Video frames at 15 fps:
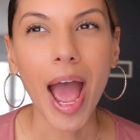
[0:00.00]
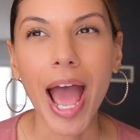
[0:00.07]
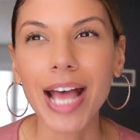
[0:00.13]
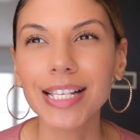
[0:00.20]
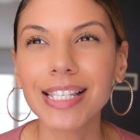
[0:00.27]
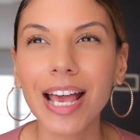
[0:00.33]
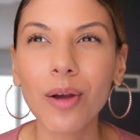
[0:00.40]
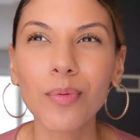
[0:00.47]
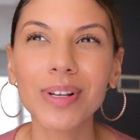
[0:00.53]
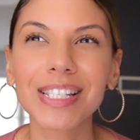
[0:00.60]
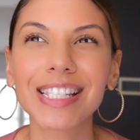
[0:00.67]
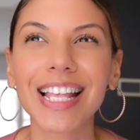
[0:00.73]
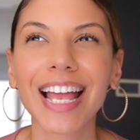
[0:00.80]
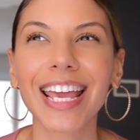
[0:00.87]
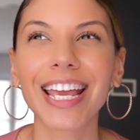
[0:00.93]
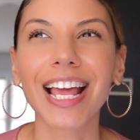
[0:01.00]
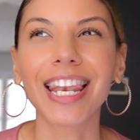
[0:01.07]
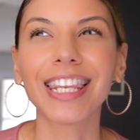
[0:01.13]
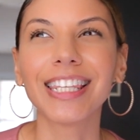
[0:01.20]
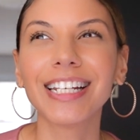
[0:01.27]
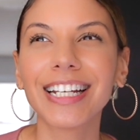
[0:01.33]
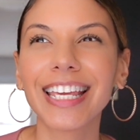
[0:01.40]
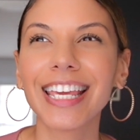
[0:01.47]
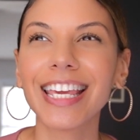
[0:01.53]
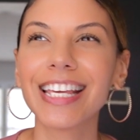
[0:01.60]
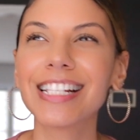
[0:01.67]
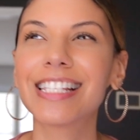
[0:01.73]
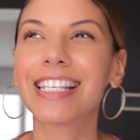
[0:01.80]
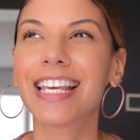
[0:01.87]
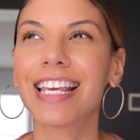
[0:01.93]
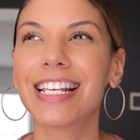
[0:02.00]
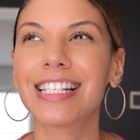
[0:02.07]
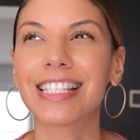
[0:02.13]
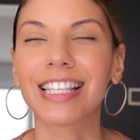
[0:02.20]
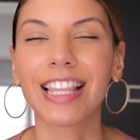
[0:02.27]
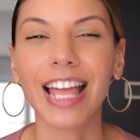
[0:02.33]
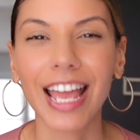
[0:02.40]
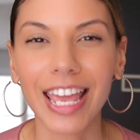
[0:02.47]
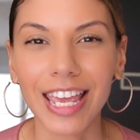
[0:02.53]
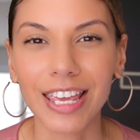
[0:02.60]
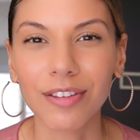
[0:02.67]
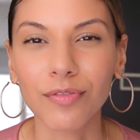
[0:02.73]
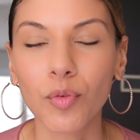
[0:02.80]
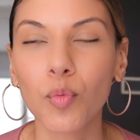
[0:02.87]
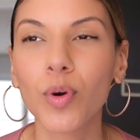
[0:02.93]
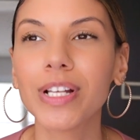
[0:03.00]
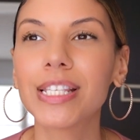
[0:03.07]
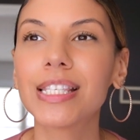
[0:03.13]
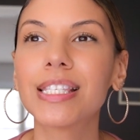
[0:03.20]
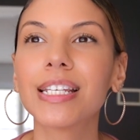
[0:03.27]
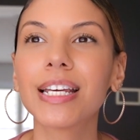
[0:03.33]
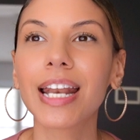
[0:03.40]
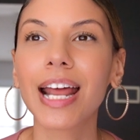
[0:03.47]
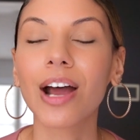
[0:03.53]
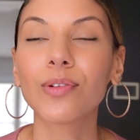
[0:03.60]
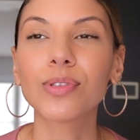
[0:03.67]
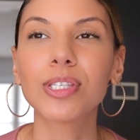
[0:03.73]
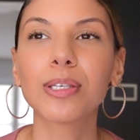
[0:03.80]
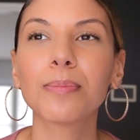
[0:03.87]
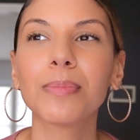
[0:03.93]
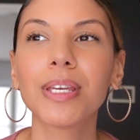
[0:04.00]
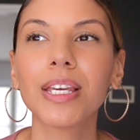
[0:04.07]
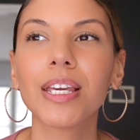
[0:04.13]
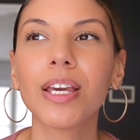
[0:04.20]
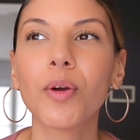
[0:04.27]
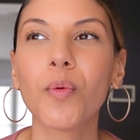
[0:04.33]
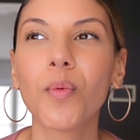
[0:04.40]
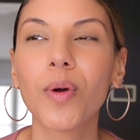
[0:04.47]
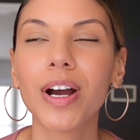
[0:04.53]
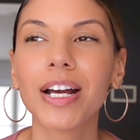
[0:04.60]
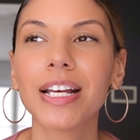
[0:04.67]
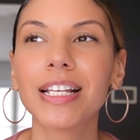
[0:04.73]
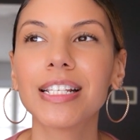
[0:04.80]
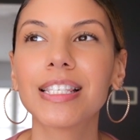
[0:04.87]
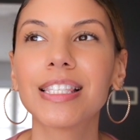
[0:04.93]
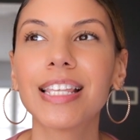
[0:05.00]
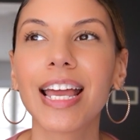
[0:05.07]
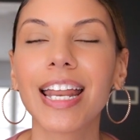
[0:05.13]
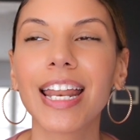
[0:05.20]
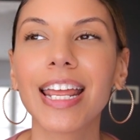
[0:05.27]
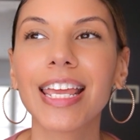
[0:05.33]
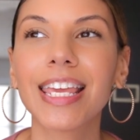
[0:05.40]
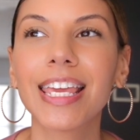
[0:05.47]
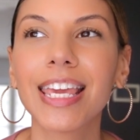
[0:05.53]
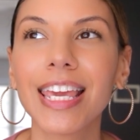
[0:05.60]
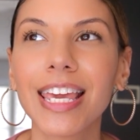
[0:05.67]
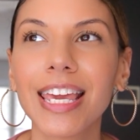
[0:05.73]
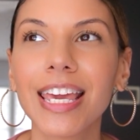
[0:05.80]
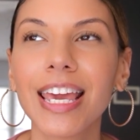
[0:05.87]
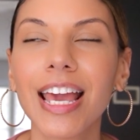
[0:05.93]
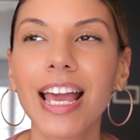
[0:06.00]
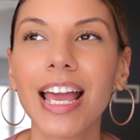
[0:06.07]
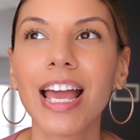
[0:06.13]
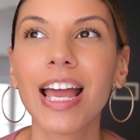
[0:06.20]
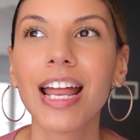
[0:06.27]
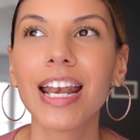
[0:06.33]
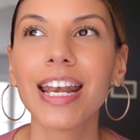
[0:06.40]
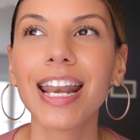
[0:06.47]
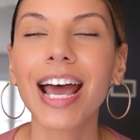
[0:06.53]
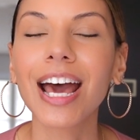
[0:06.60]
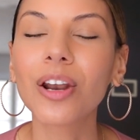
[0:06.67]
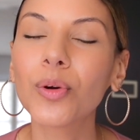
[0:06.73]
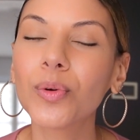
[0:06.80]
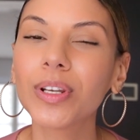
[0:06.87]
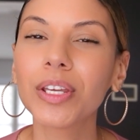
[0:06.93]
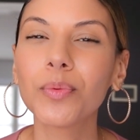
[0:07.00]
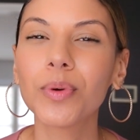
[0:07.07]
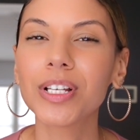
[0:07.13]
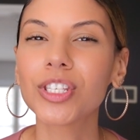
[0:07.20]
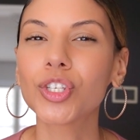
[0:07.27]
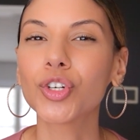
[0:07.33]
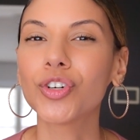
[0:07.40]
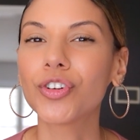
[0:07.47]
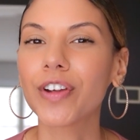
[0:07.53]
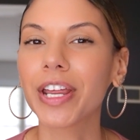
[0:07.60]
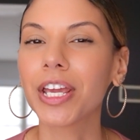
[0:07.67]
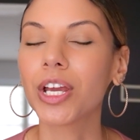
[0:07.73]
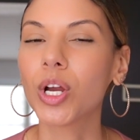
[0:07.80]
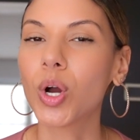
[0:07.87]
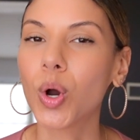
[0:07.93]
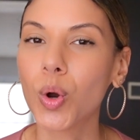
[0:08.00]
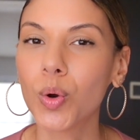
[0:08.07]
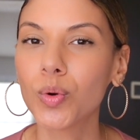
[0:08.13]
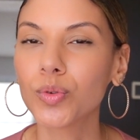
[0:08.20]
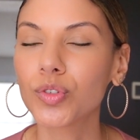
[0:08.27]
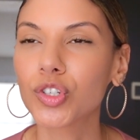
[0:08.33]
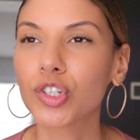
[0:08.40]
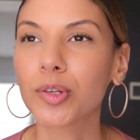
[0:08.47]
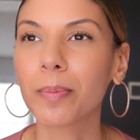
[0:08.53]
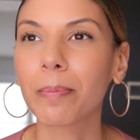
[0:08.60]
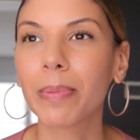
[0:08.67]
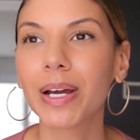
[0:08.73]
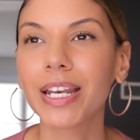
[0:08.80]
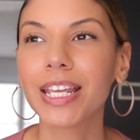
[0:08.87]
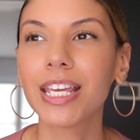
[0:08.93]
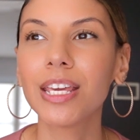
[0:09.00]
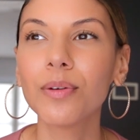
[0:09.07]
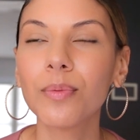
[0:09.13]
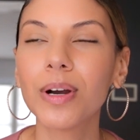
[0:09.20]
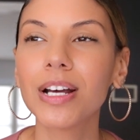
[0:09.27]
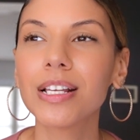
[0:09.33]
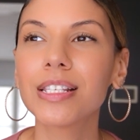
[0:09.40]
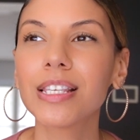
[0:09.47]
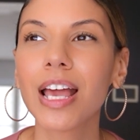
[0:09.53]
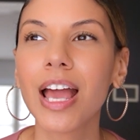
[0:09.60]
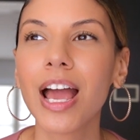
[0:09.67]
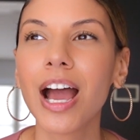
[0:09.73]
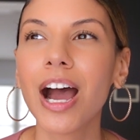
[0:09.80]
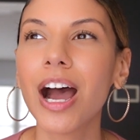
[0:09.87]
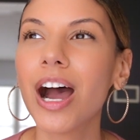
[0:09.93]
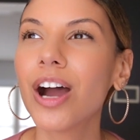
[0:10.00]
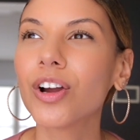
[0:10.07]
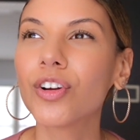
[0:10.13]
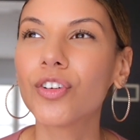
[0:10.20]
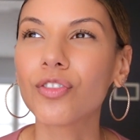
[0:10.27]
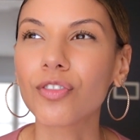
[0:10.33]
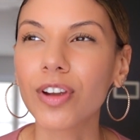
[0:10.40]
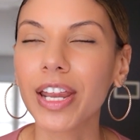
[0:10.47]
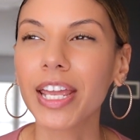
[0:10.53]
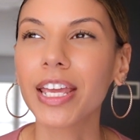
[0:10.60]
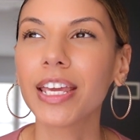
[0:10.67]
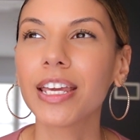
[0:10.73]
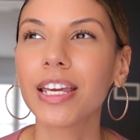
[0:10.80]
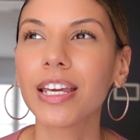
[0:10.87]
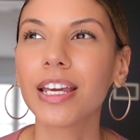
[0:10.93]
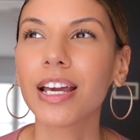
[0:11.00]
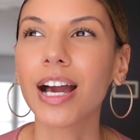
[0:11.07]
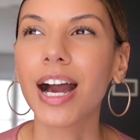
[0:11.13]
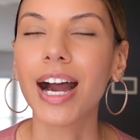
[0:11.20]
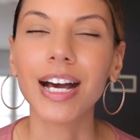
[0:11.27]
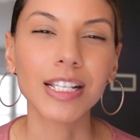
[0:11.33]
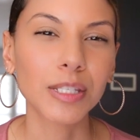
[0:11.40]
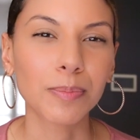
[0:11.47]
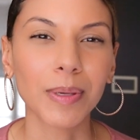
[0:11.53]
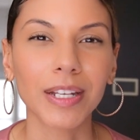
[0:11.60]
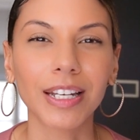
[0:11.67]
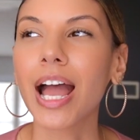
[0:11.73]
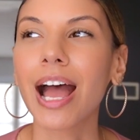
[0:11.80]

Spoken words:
as I was like looking into his life, what stood out to me was that he not only was a great coach, but he was a great husband.